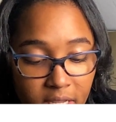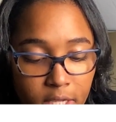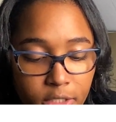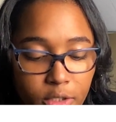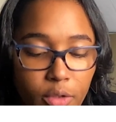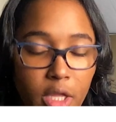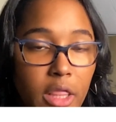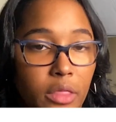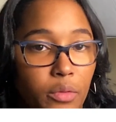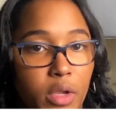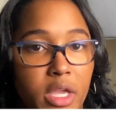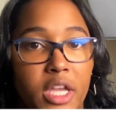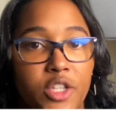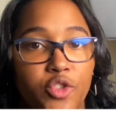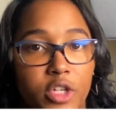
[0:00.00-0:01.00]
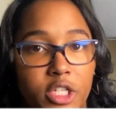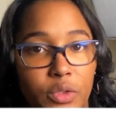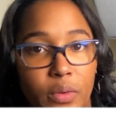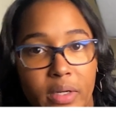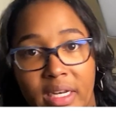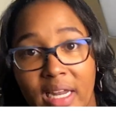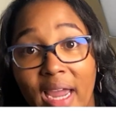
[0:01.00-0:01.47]
is only
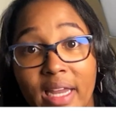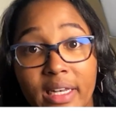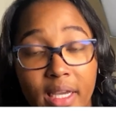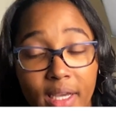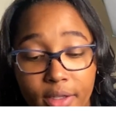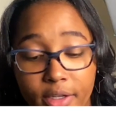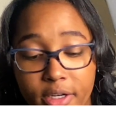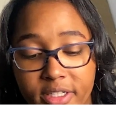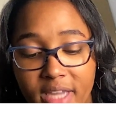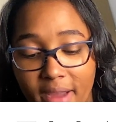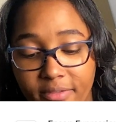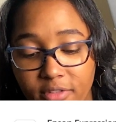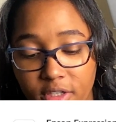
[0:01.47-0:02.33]
$329 after